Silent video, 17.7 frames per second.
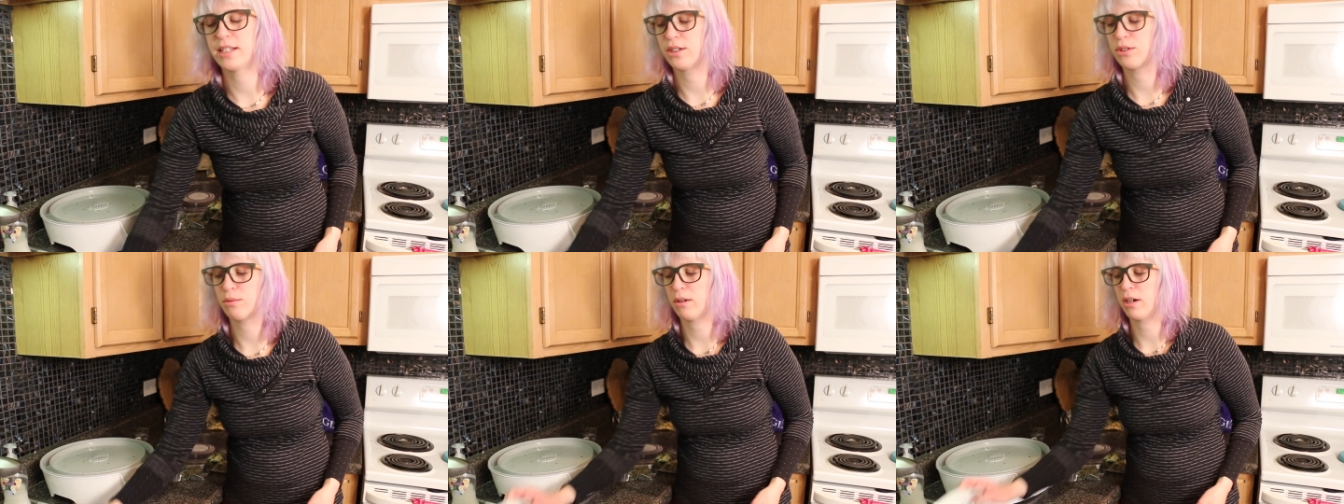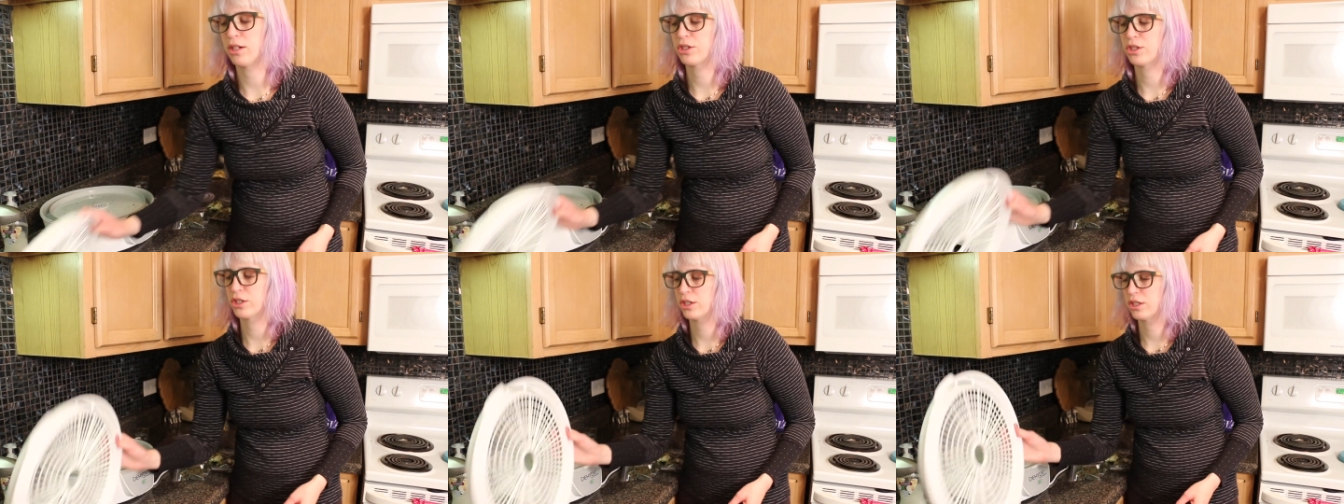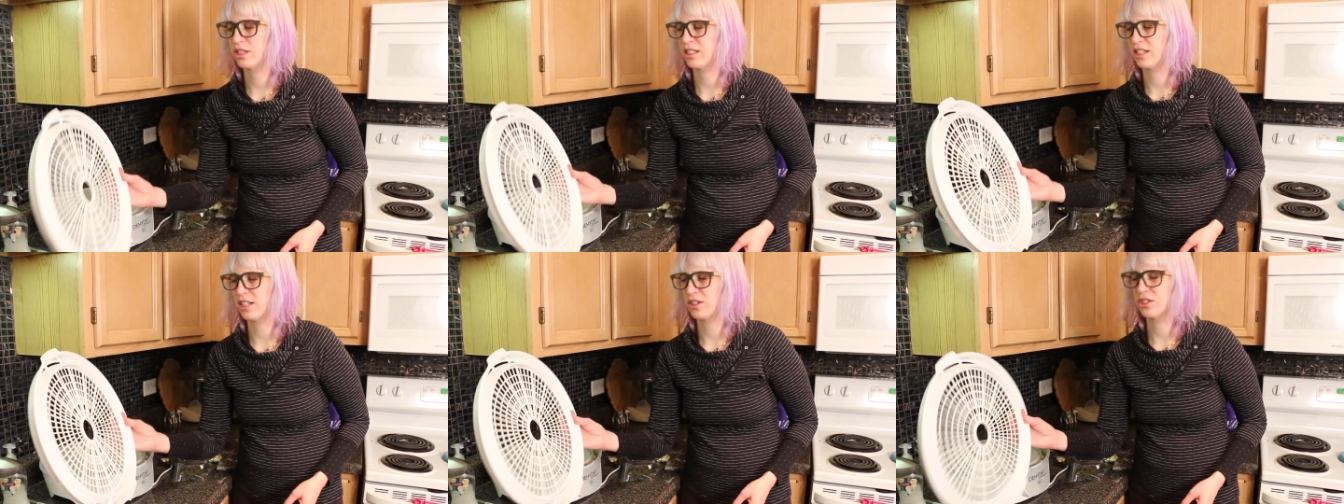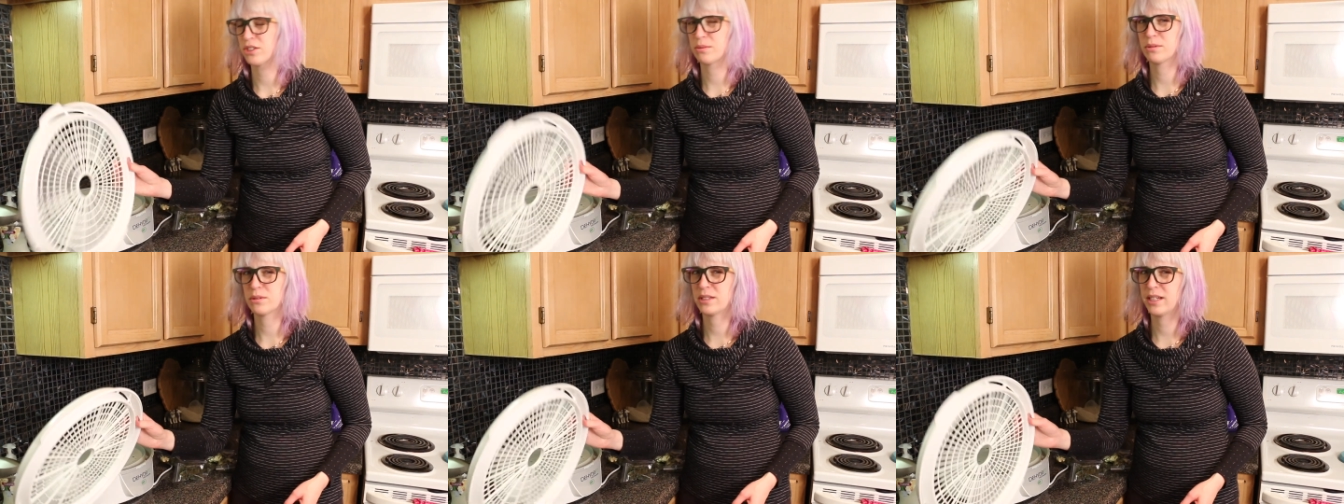dishwasher. I think
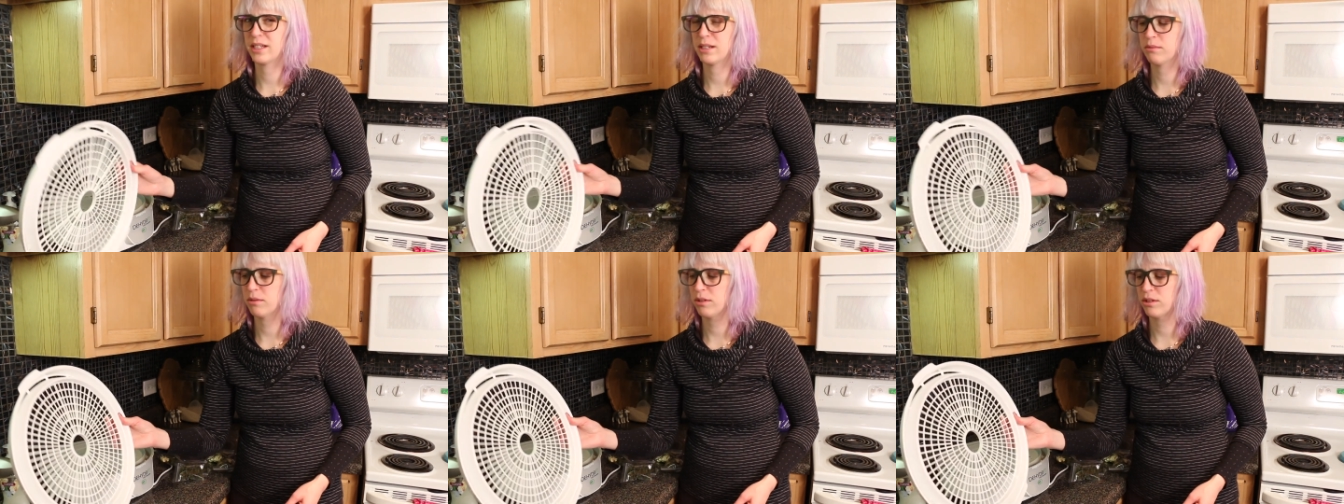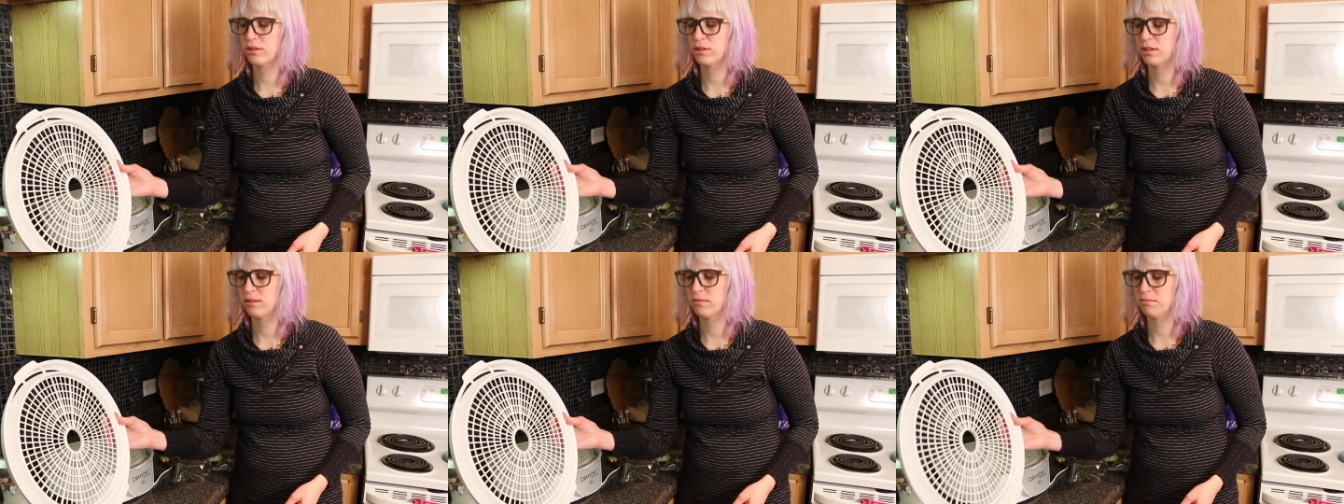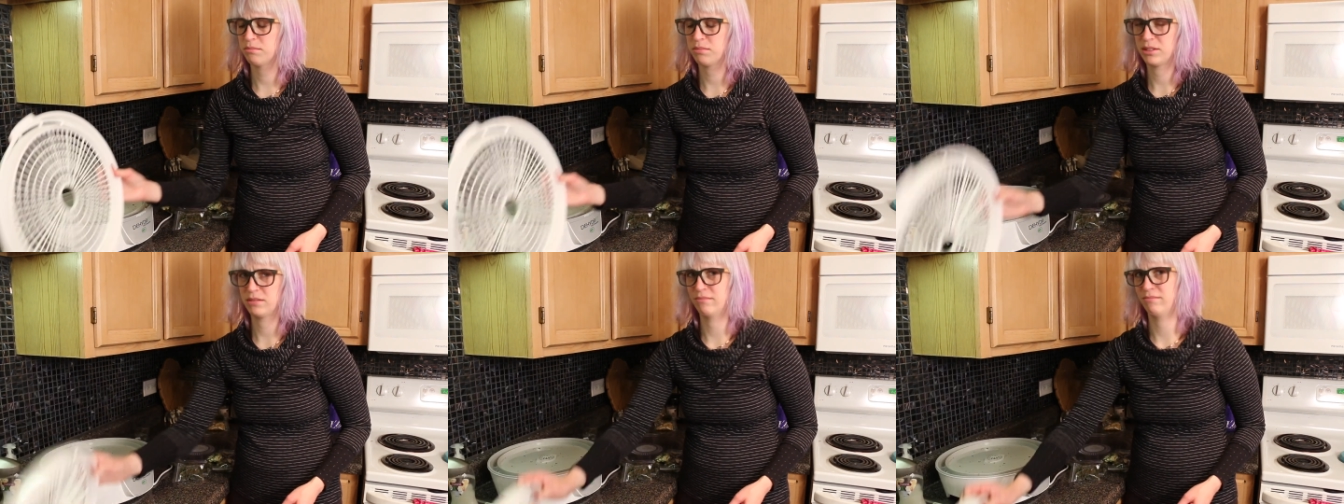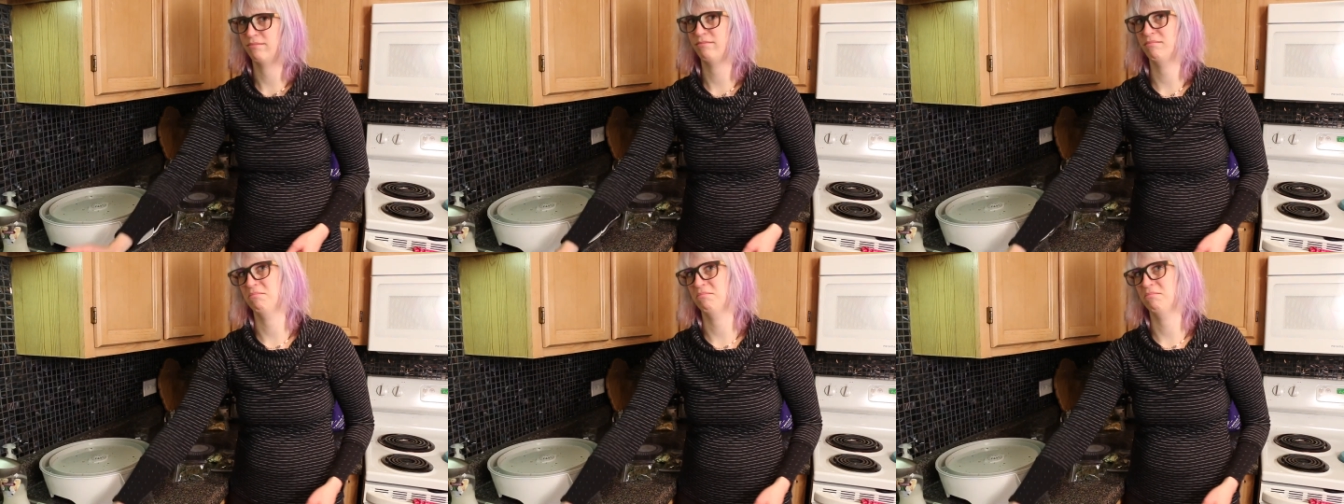you're supposed to hand wash them, but